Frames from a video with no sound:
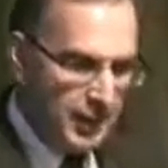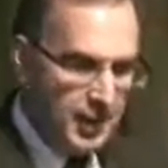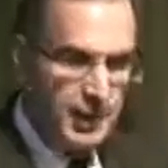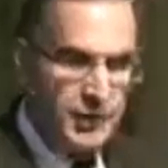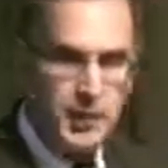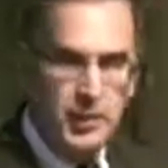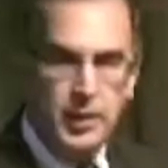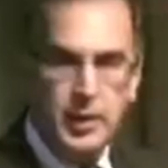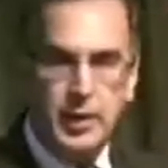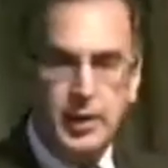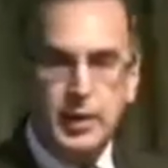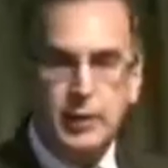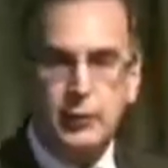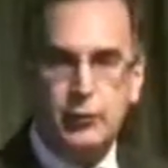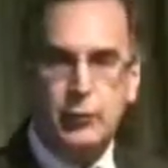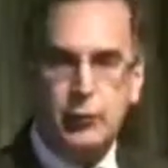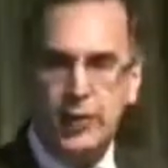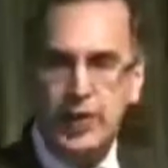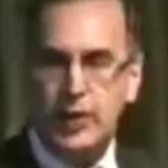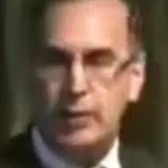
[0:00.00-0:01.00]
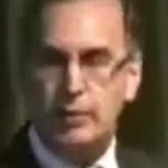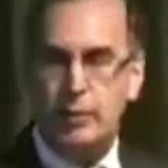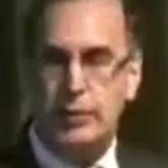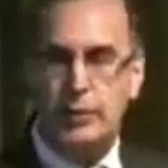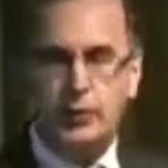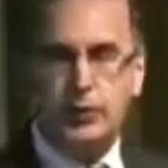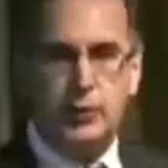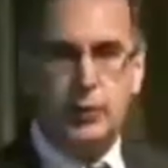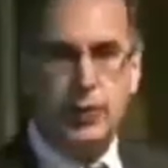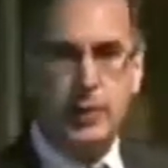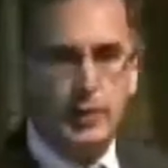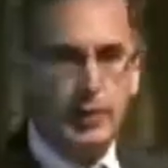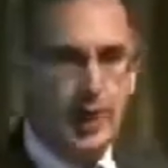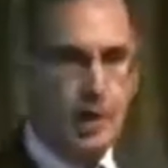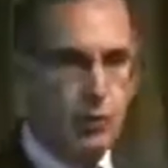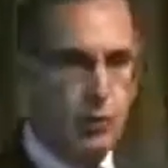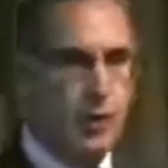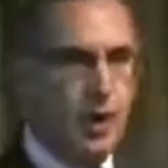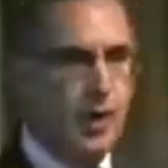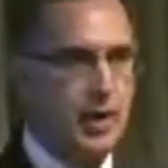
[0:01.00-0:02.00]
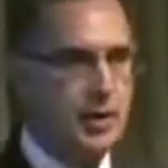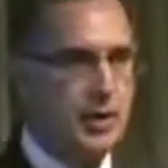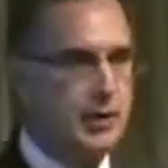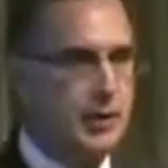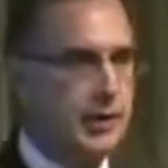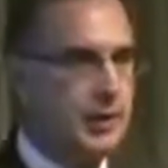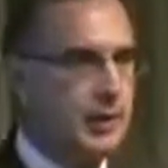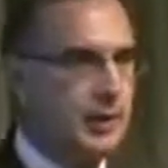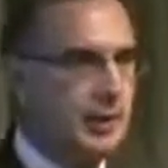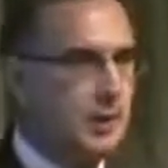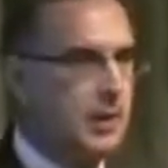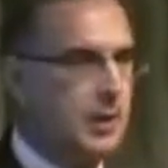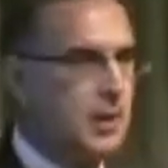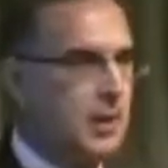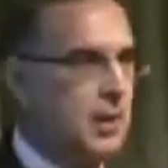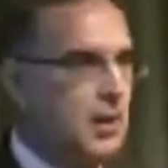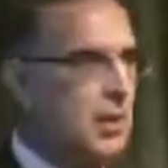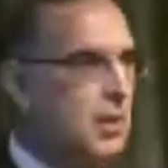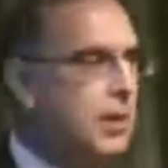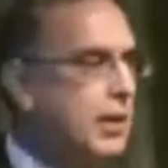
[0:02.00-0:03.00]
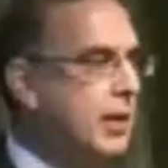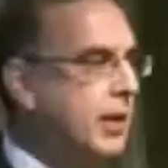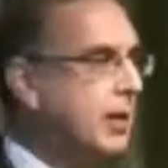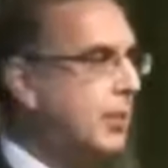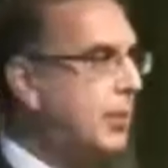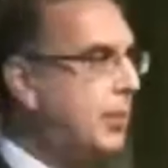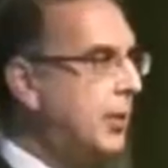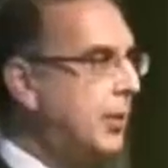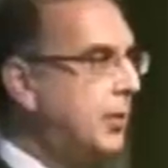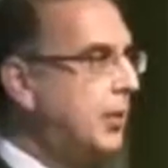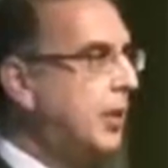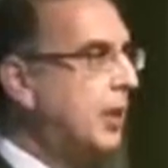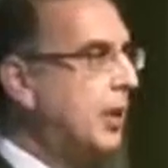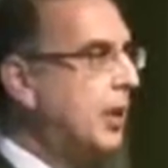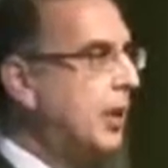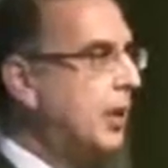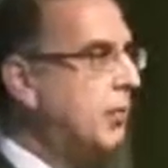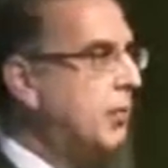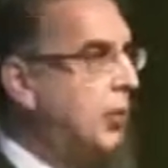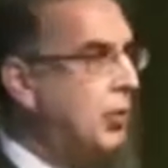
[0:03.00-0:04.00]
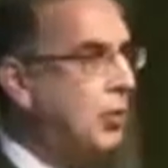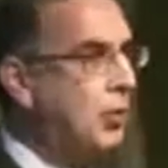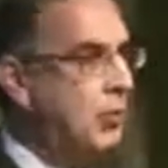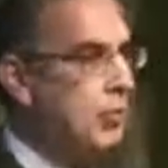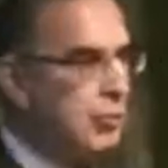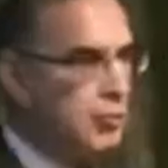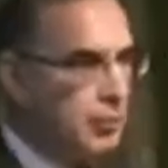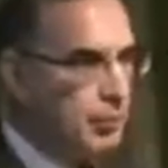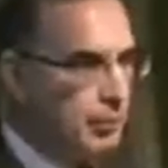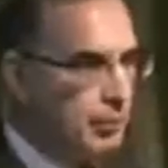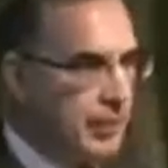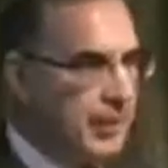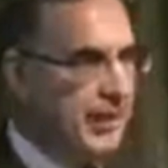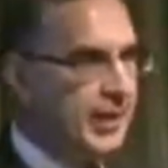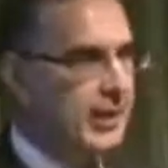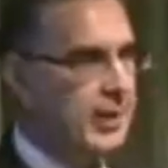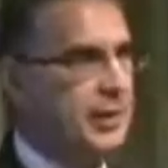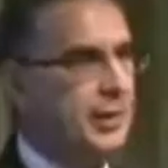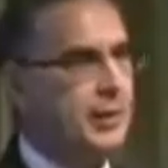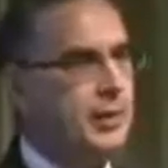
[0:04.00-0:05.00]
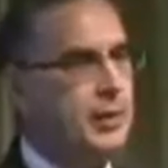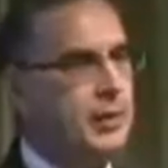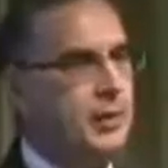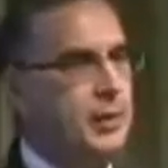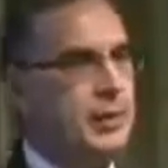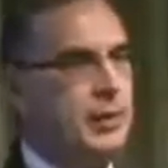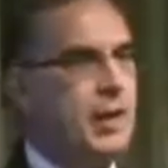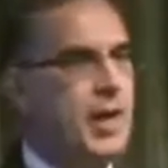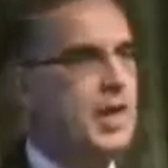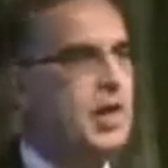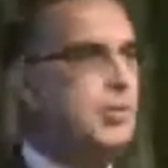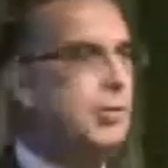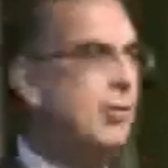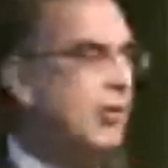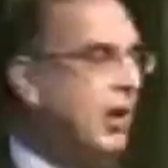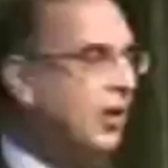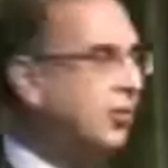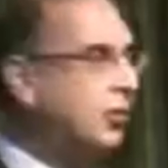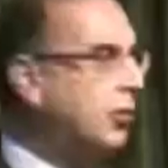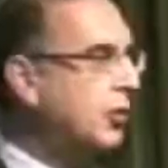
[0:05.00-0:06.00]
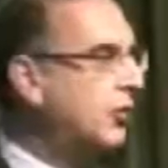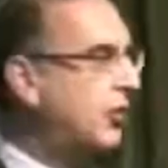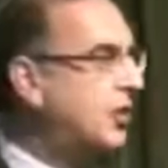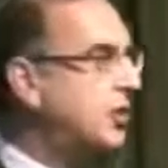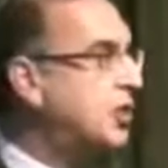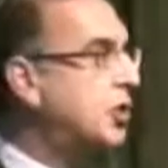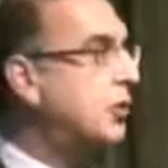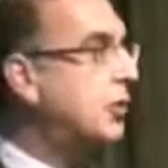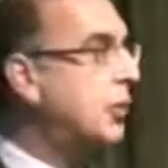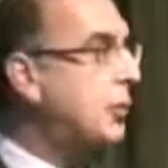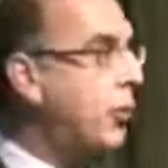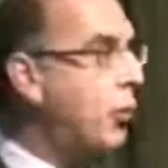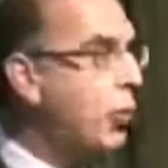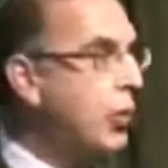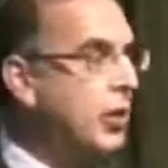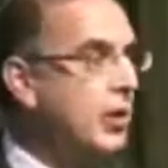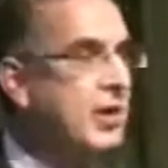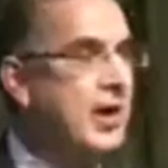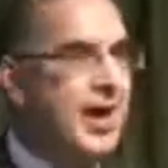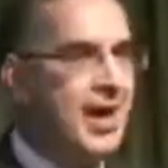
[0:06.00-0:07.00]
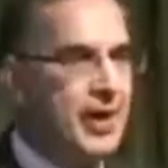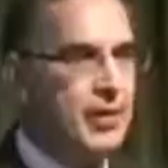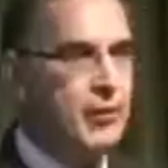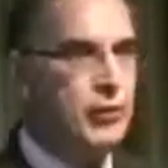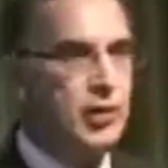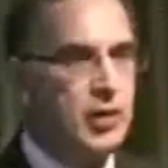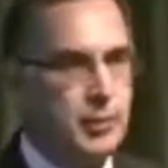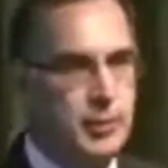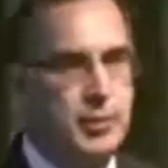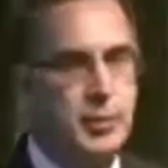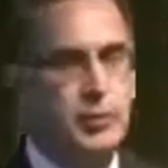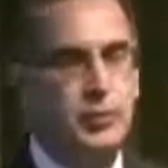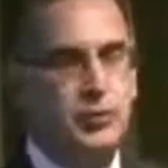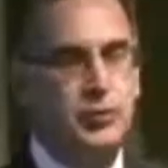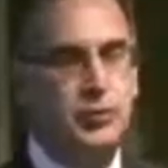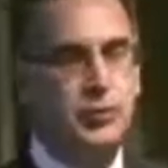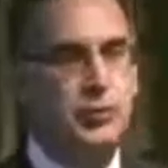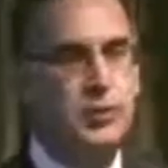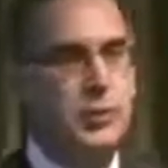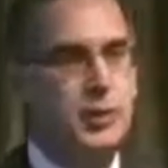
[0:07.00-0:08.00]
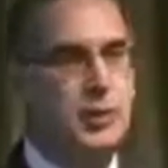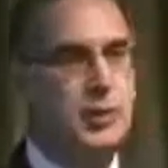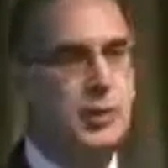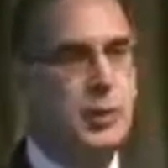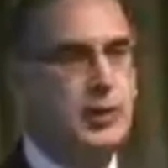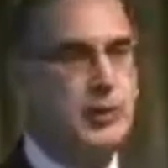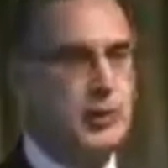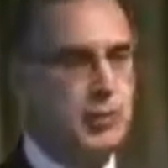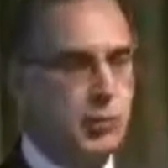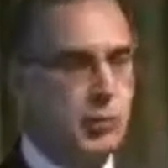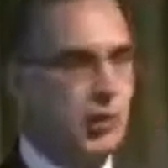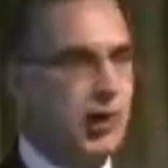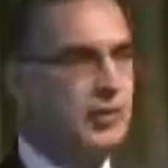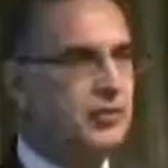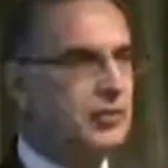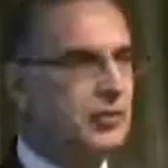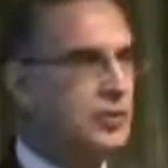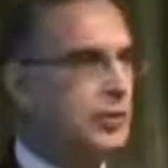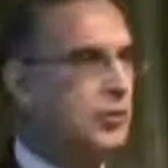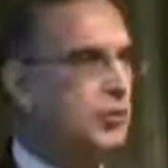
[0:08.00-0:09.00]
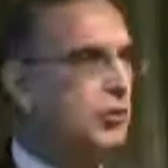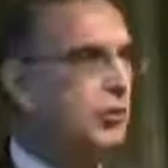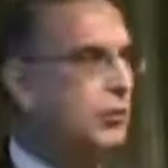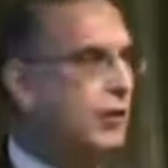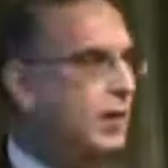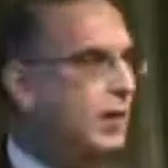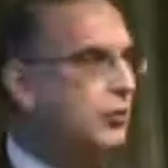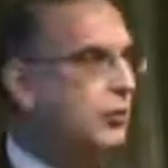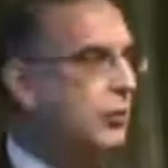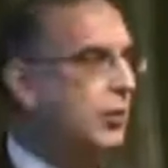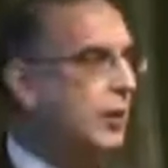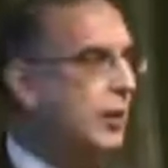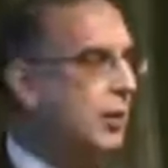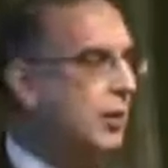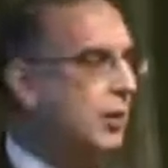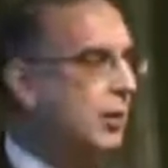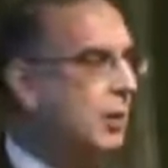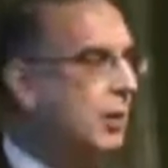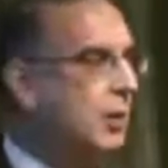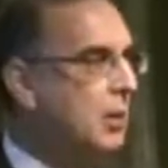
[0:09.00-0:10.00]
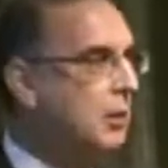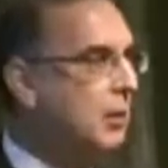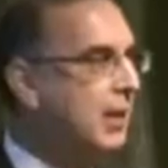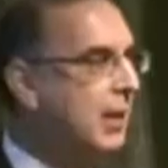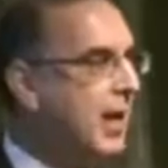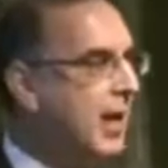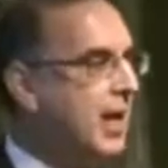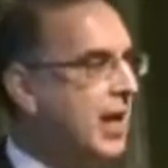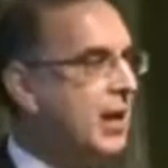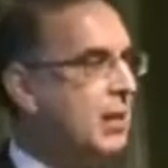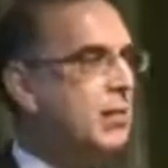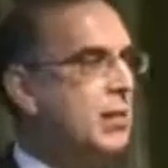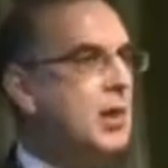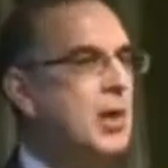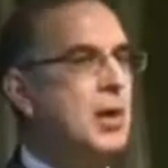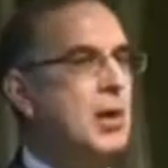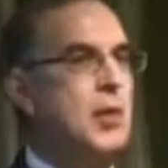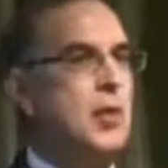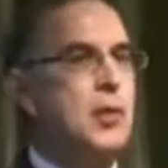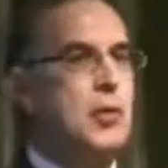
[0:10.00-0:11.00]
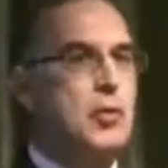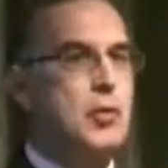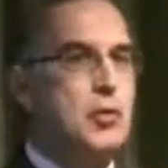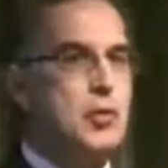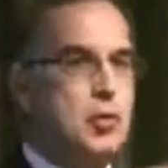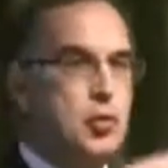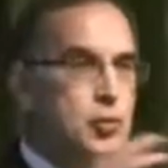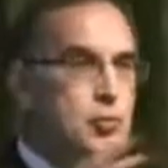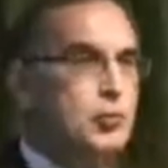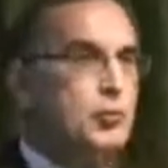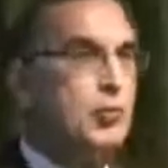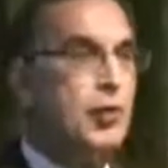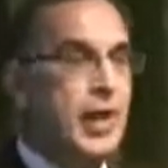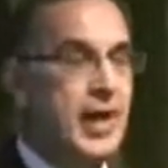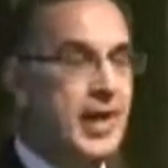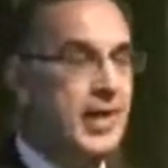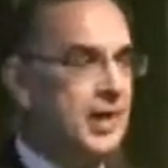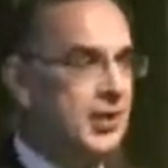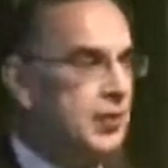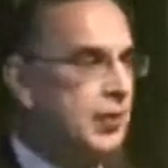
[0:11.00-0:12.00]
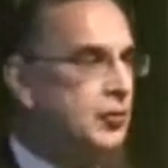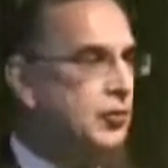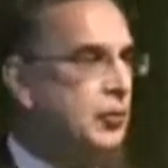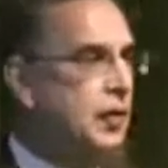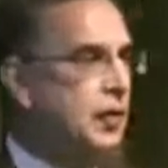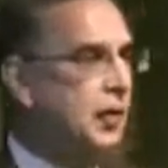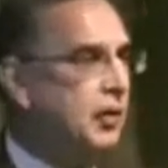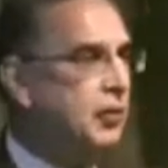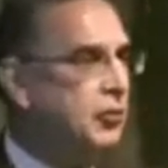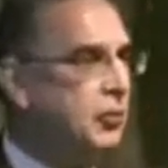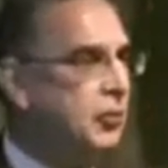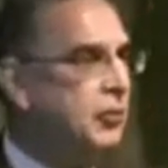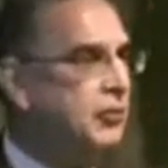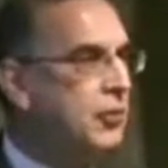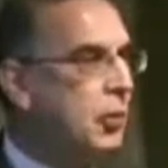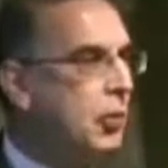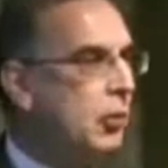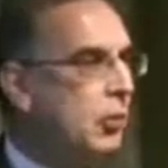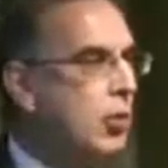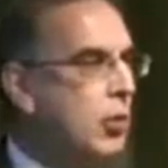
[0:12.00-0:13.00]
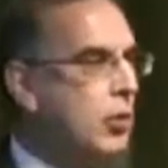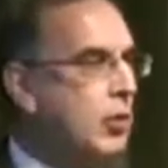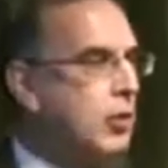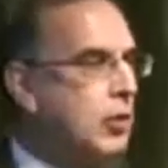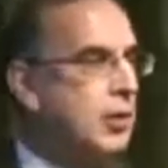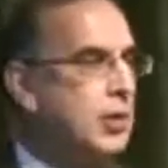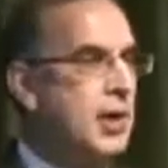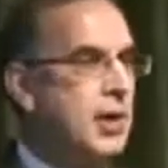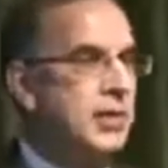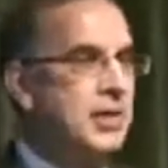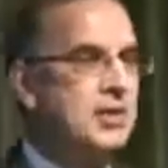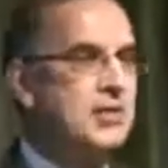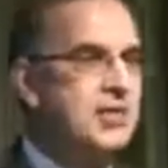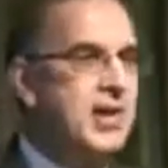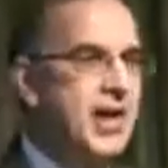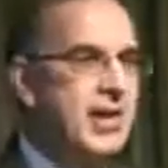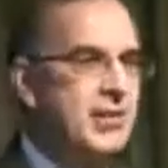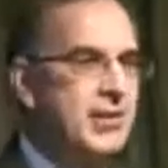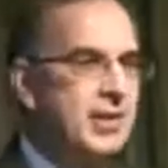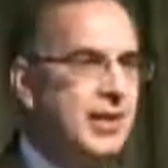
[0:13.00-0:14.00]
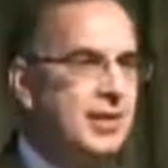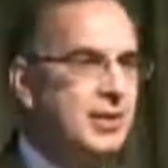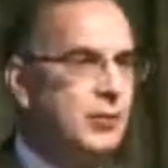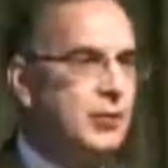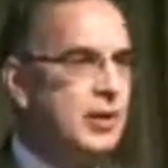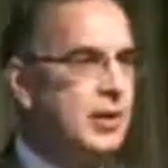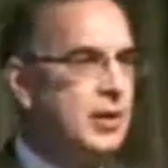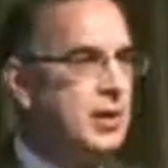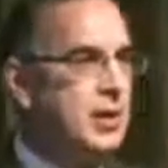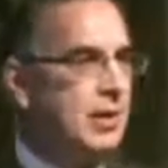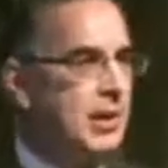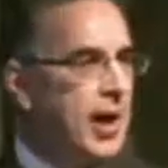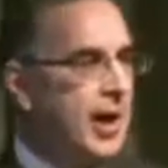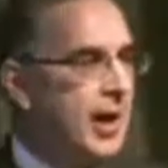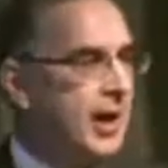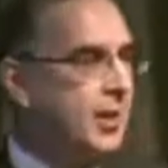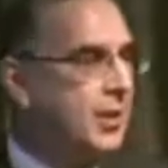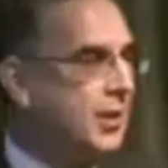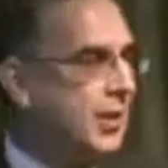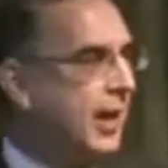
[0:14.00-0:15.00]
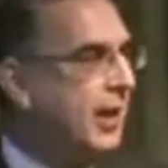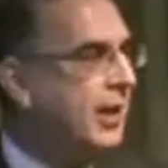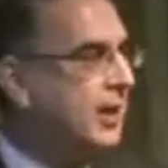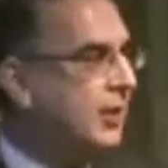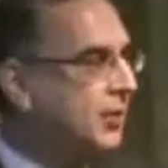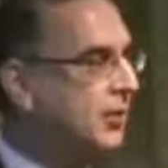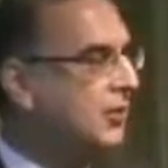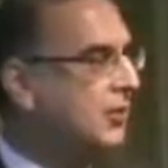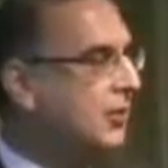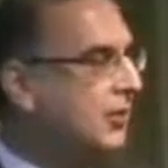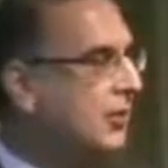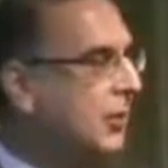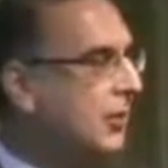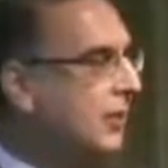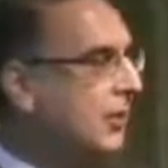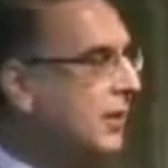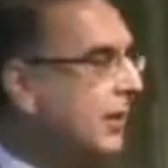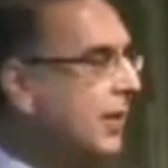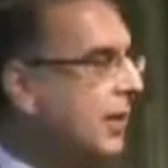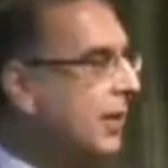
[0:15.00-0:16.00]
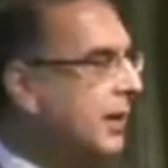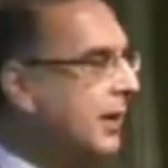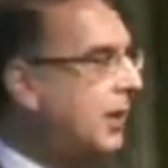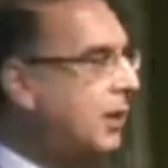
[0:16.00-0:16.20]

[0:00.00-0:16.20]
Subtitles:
Given the freedom of Israel, ironically, the ability of both media and human rights organizations to report on every abuse of human rights issues in Israel became the new brand of Israel. Israel was no longer the David that defeated Goliath in 1967.